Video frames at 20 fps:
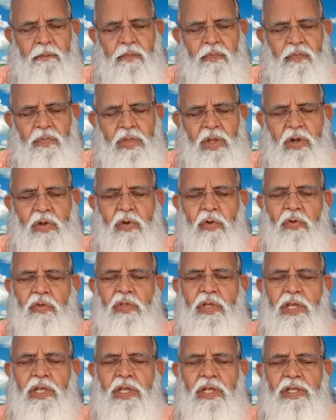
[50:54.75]
The truth
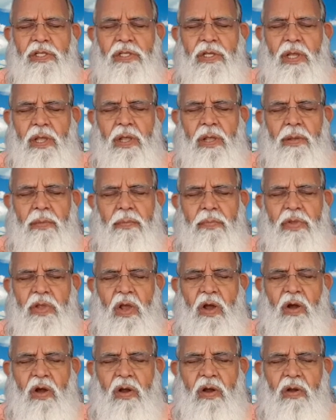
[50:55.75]
is
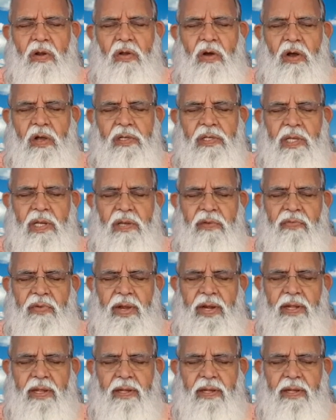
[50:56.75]
beyond cause and effect.